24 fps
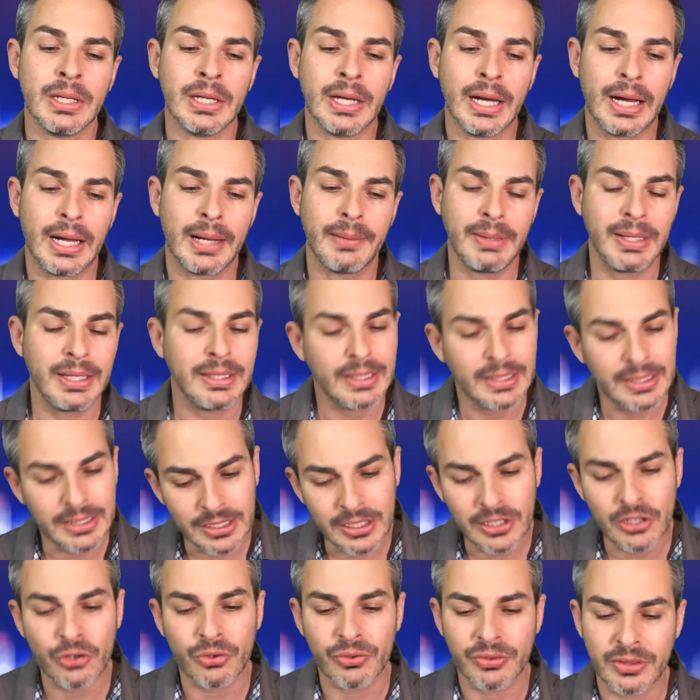And,
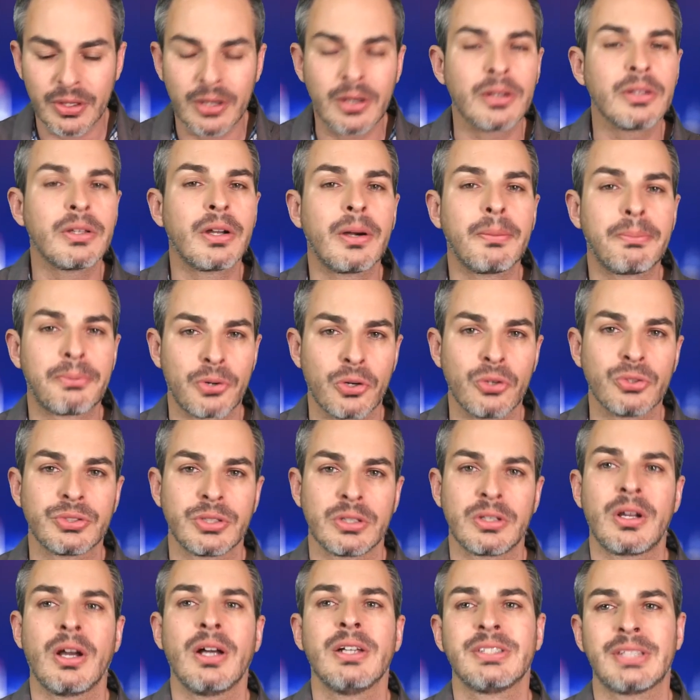you know, there are pros and
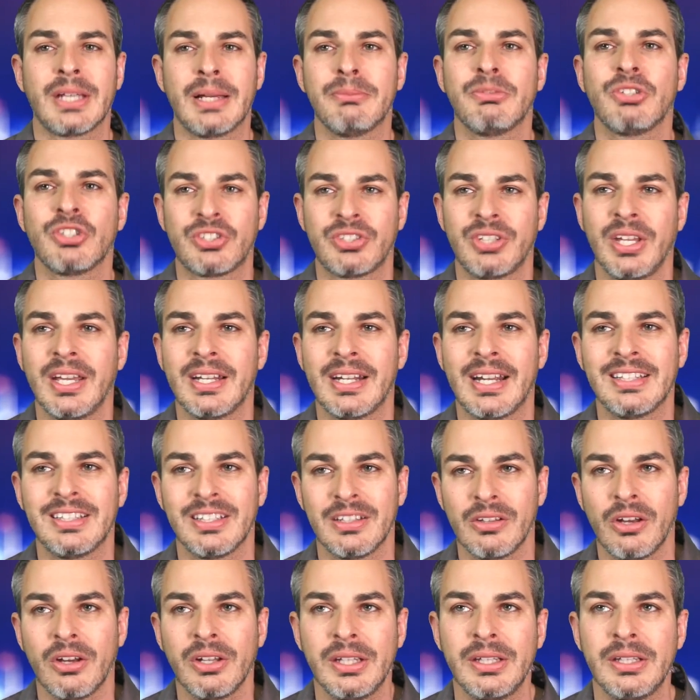cons. I'm just saying I did
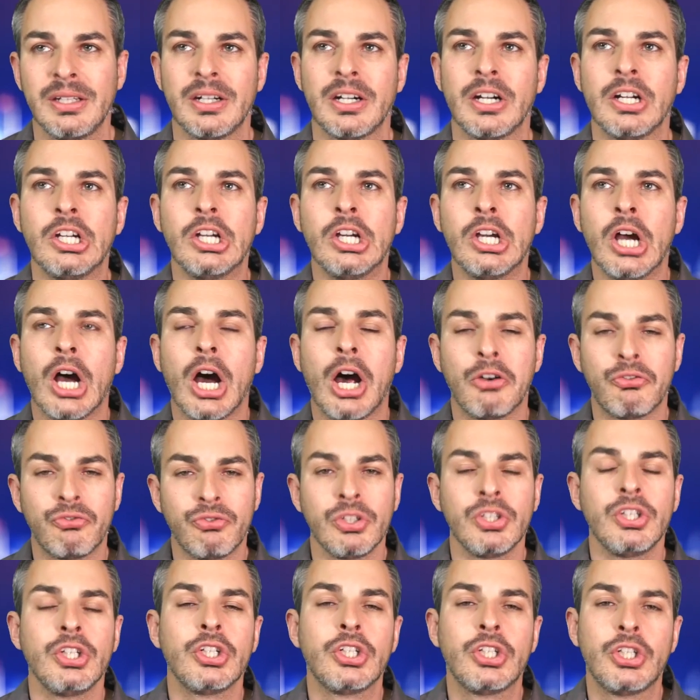not hear a
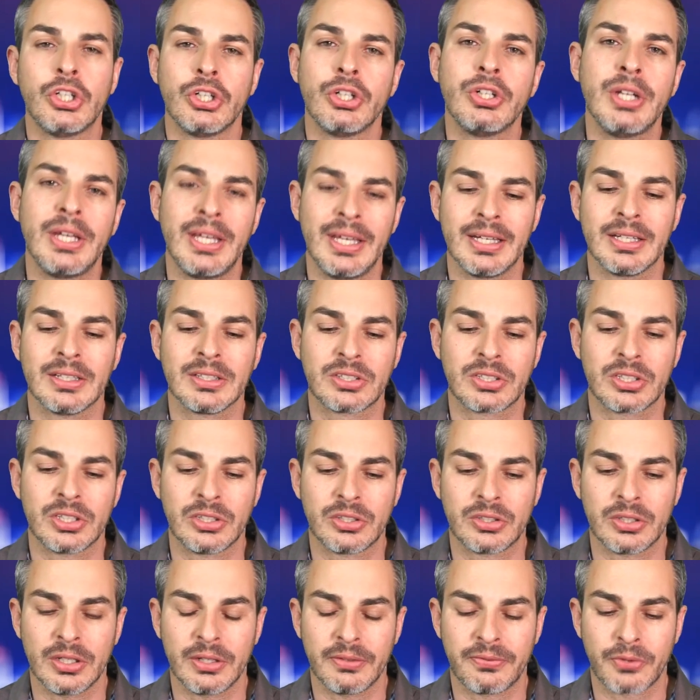really good answer
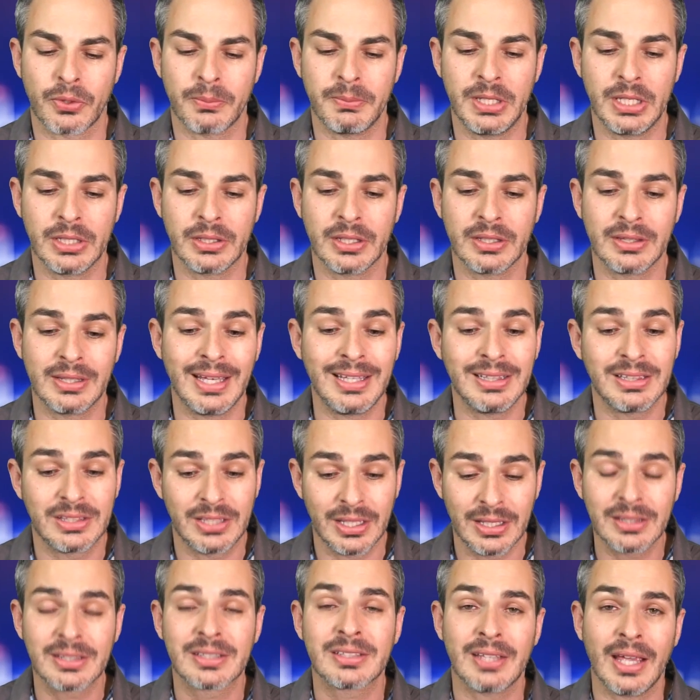from Elon. They
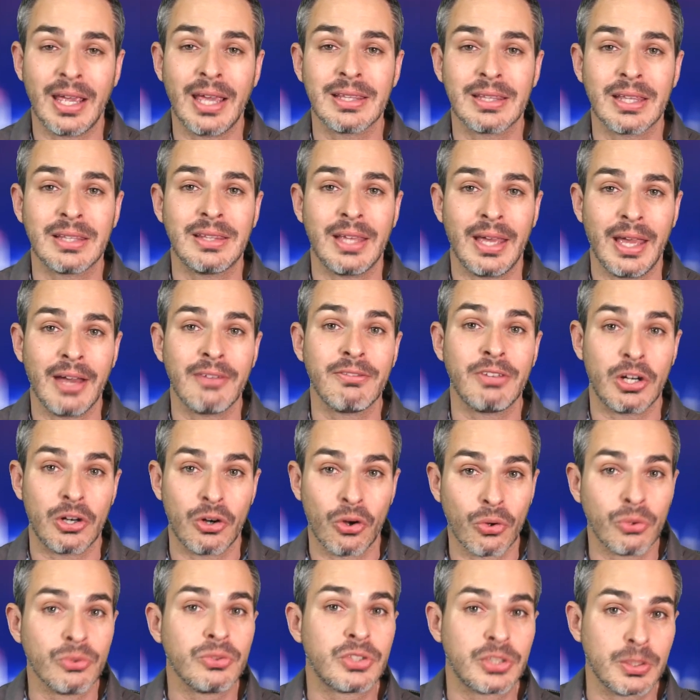did say that they have their
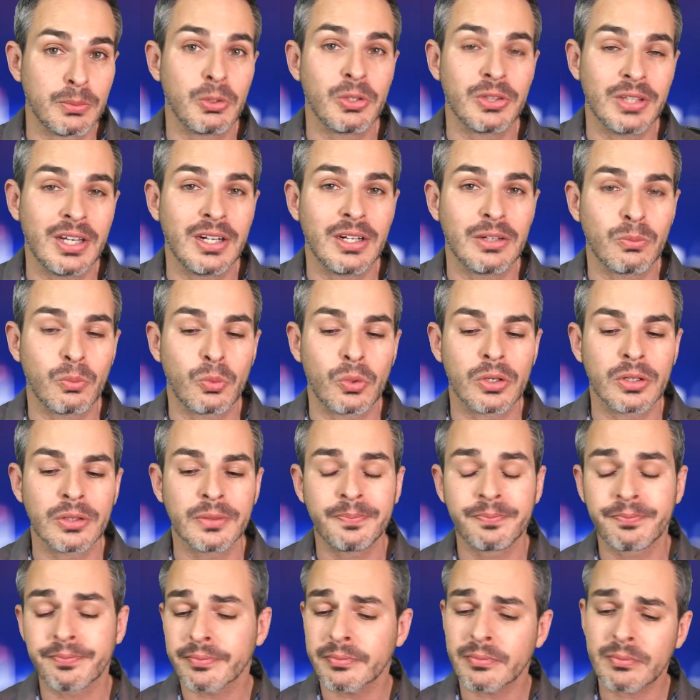own simulated world.